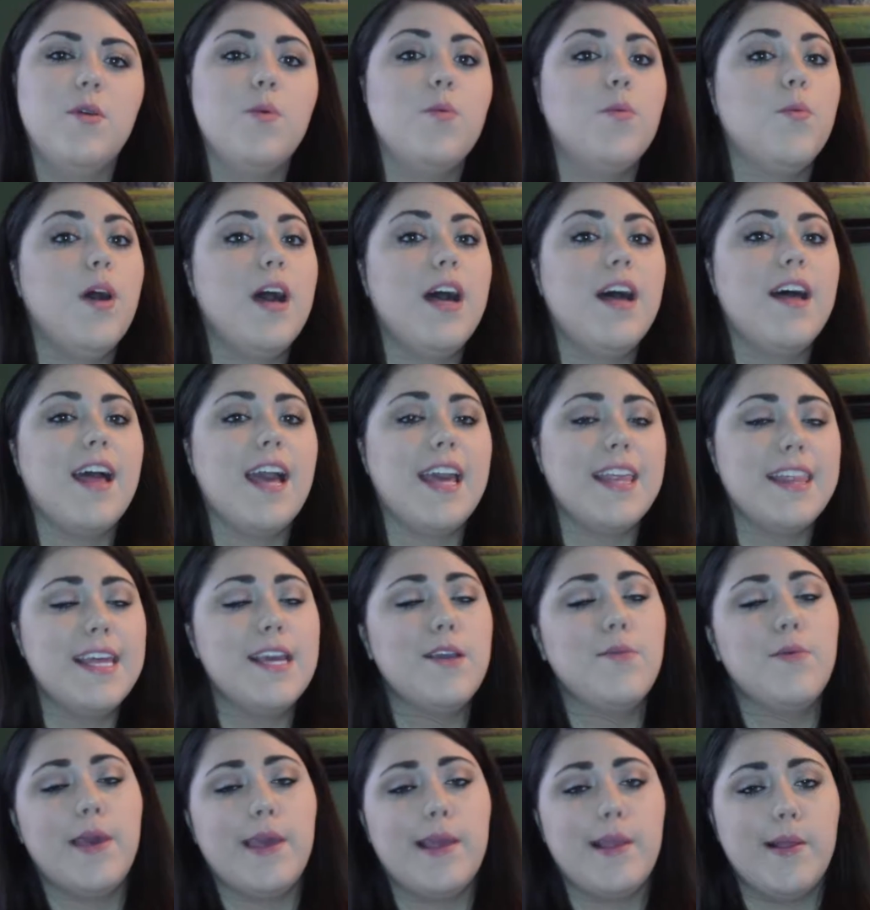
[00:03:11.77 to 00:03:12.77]
Well, I
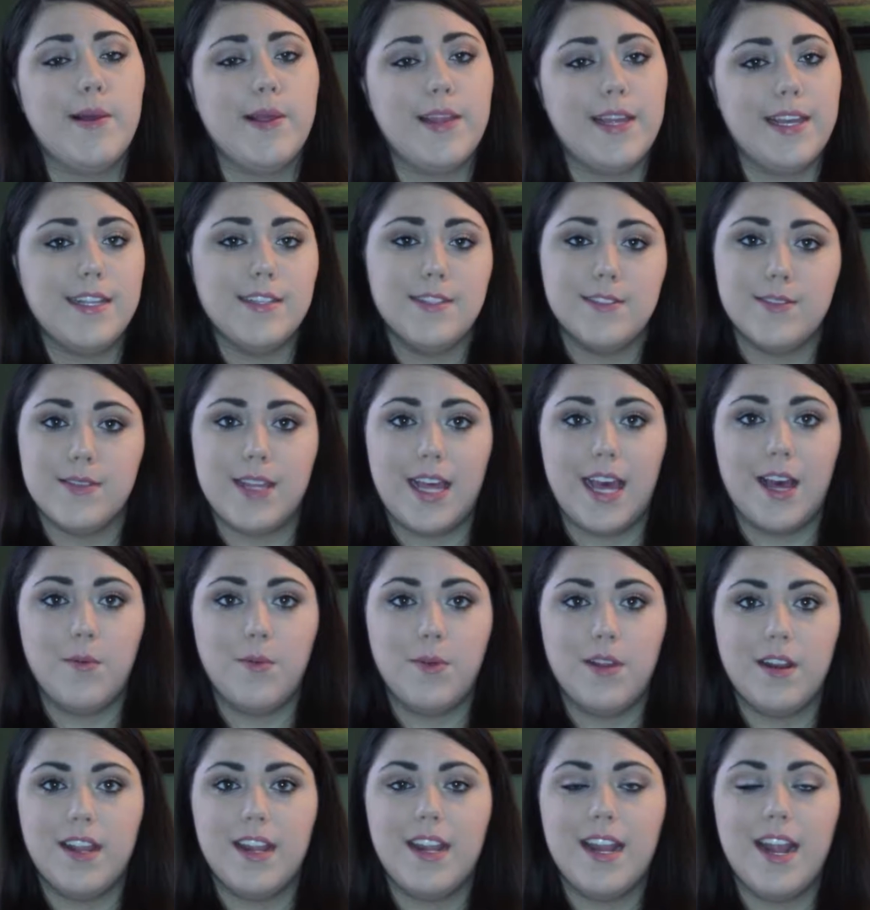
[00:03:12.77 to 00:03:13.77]
think we can all answer that
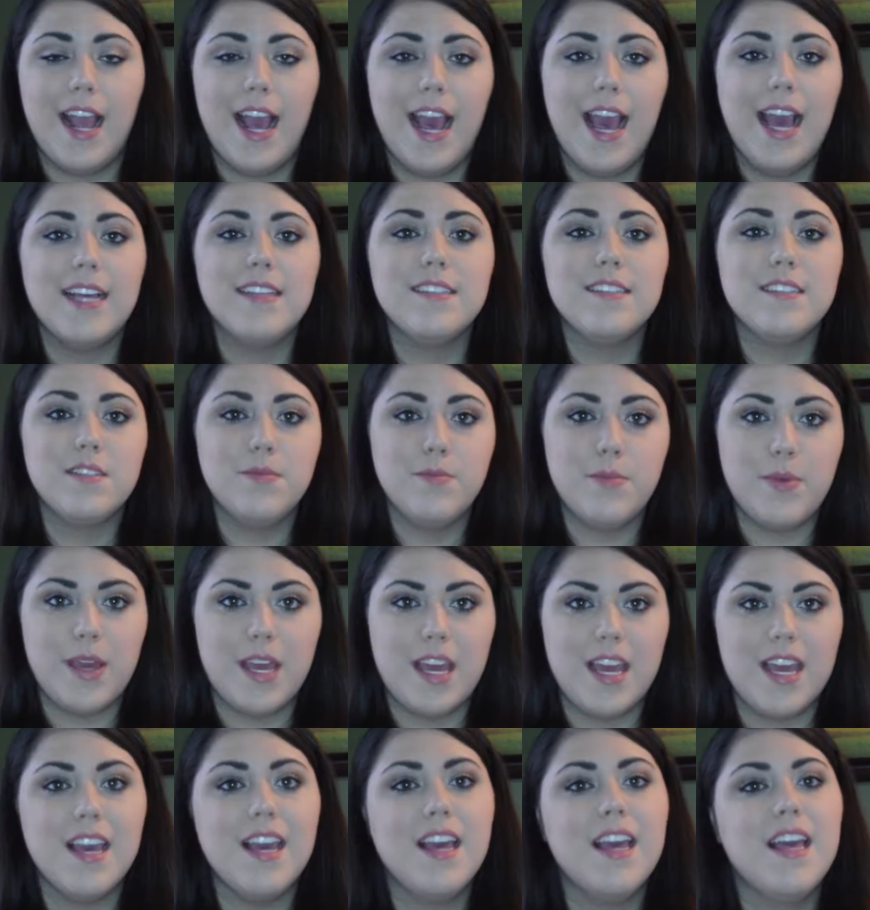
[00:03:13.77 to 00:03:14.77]
one, and it has to
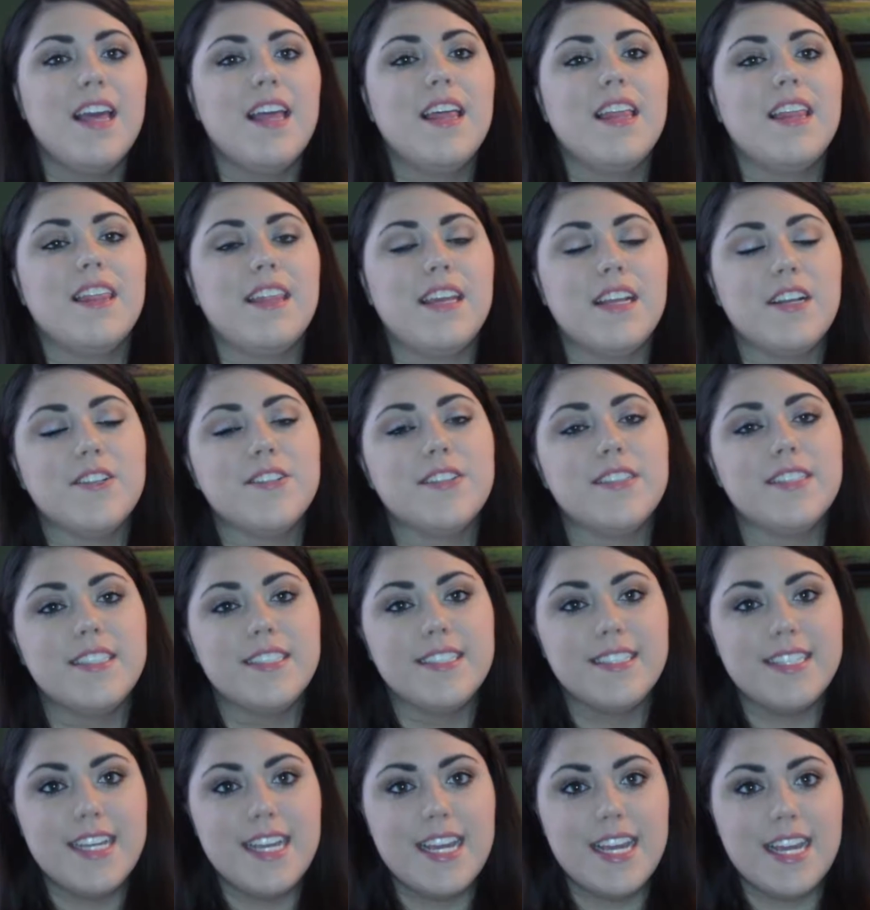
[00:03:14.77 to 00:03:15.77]
be their
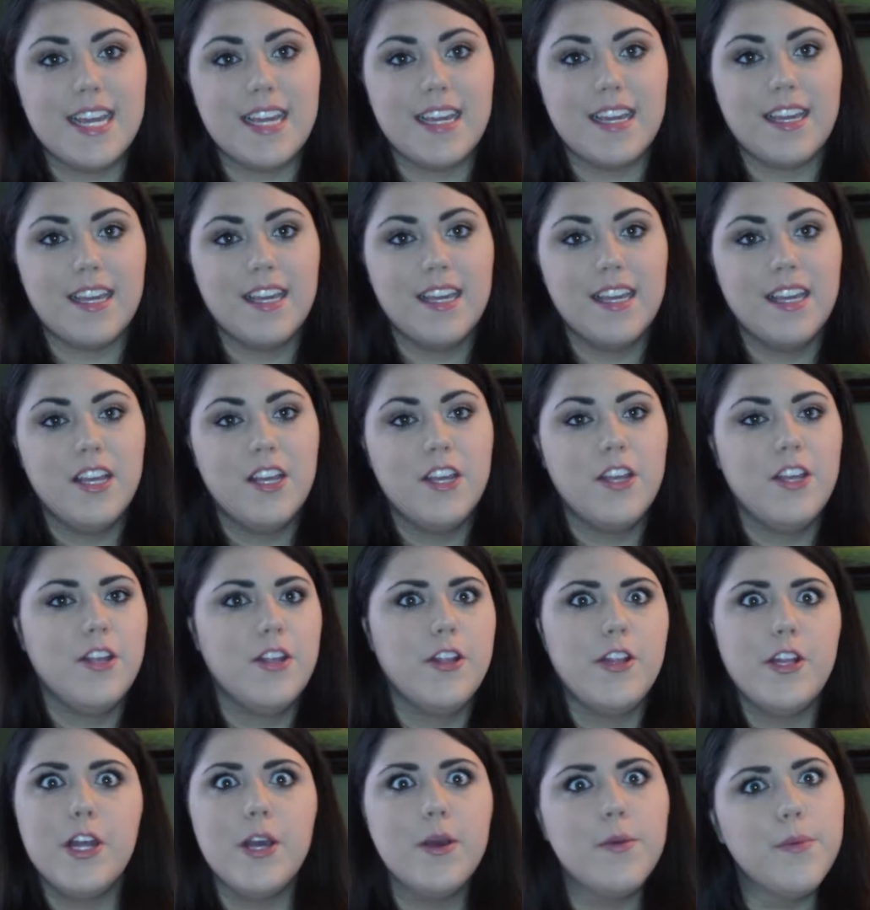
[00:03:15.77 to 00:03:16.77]
sting.
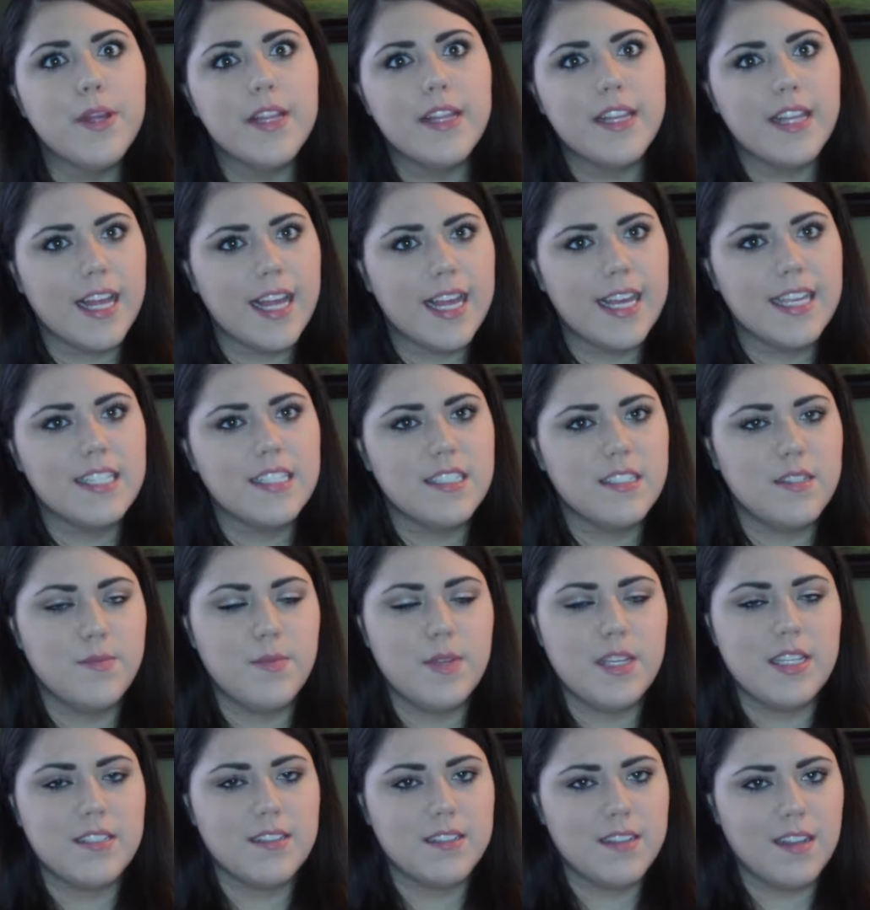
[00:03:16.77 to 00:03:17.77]
No one likes to
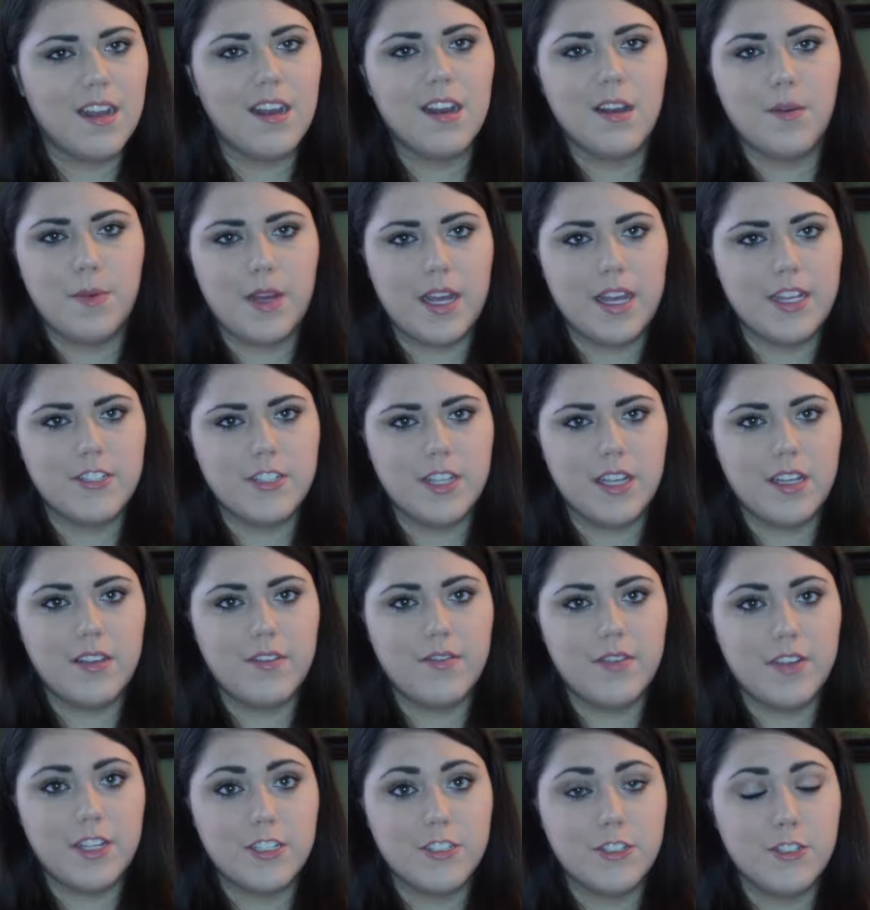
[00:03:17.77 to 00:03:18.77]
be stung by a
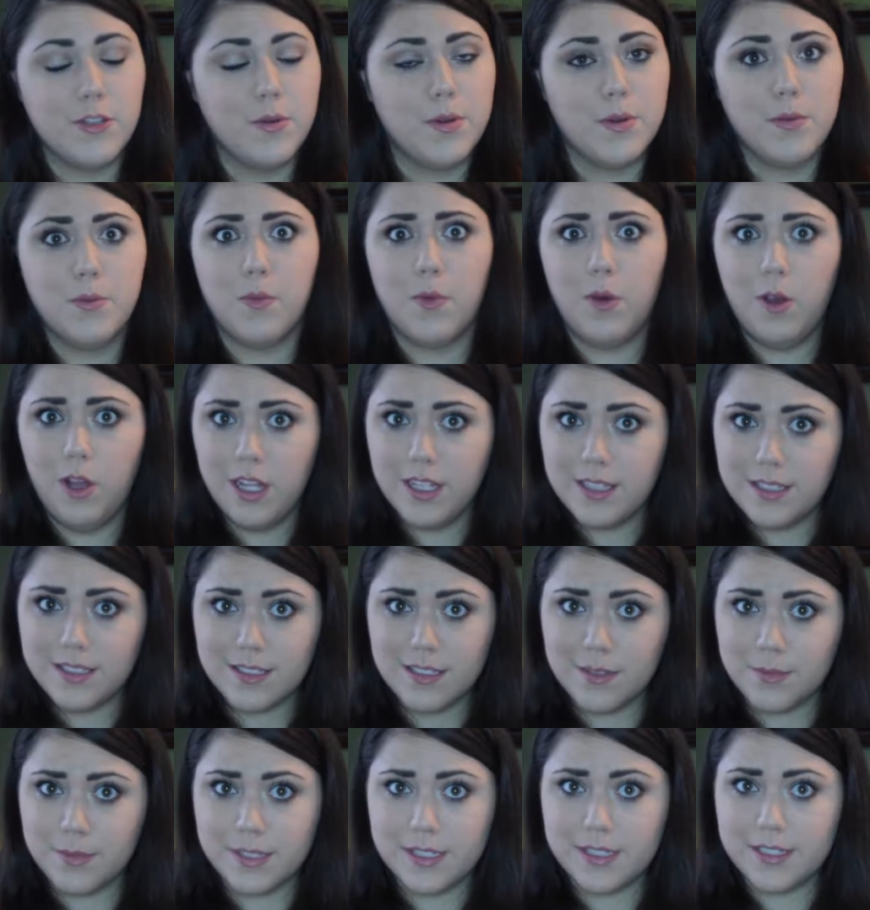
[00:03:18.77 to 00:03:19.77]
jellyfish. No one wants
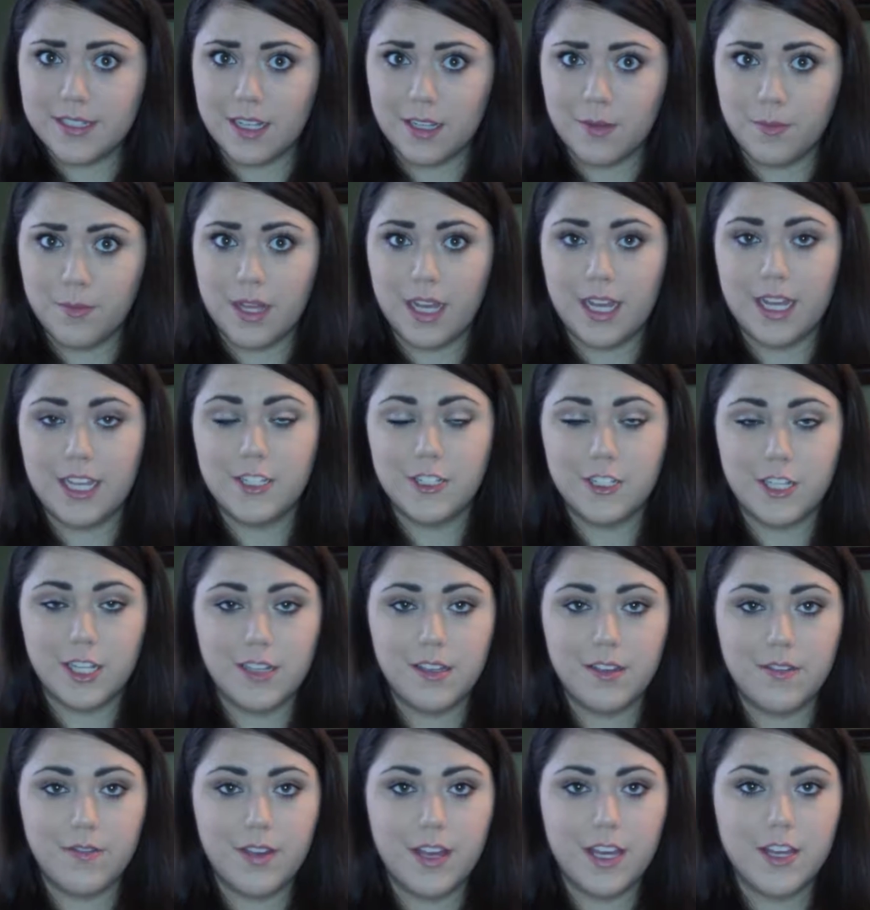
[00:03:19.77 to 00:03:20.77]
to be stung by a
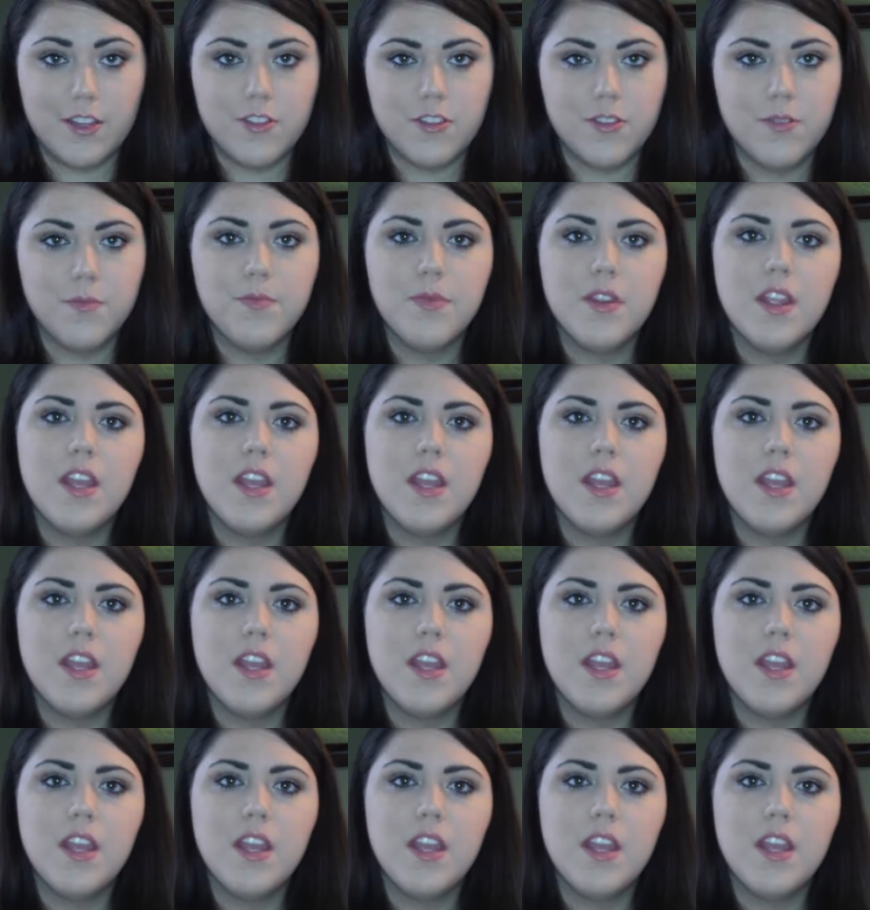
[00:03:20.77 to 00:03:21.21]
jellyfish.